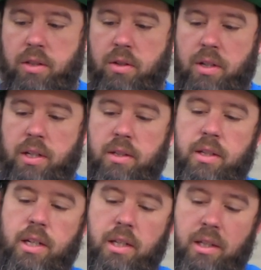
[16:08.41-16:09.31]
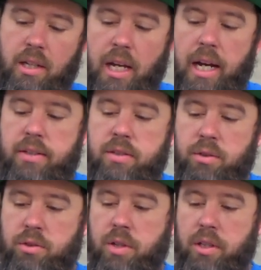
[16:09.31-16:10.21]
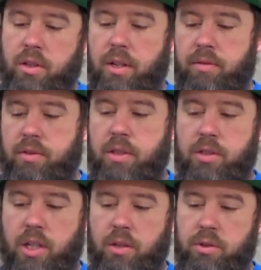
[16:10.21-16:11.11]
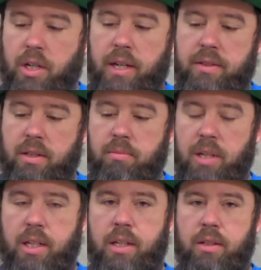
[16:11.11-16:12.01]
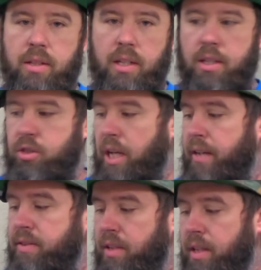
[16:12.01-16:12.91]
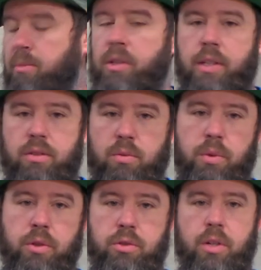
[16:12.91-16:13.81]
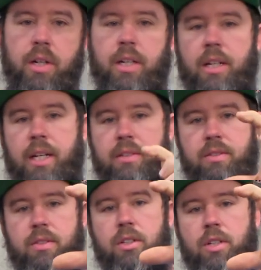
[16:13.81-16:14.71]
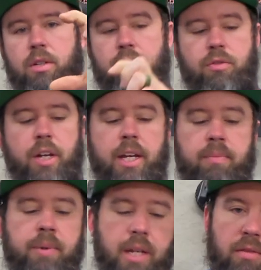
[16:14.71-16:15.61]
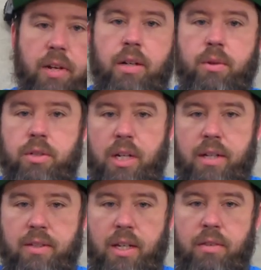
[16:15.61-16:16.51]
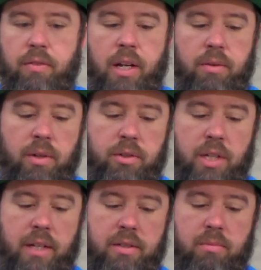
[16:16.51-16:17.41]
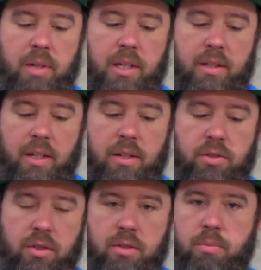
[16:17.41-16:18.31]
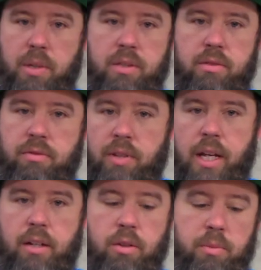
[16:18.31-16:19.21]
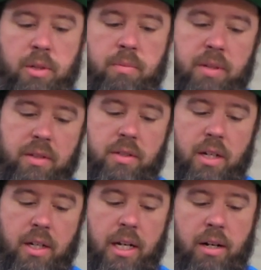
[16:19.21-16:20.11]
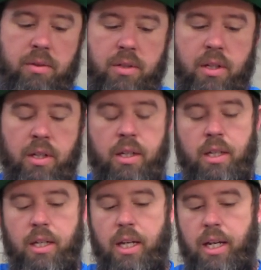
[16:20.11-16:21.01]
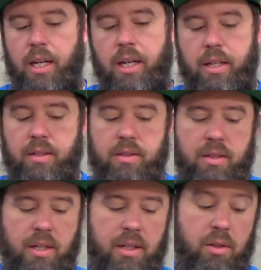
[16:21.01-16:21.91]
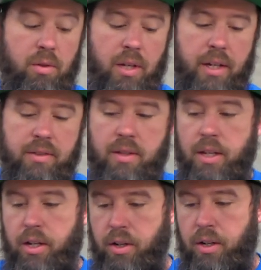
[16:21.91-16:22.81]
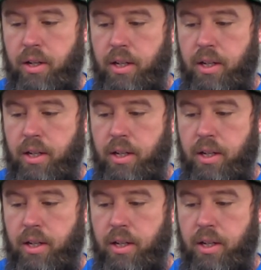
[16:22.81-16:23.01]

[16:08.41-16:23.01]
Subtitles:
In the Axial truck, you have a C-channel chassis, meaning the chassis emulates a real truck and it has a C-channel frame. The Vanquish has a flat rail chassis, meaning that it's just a piece of flat aluminum that's cut out and utilized there.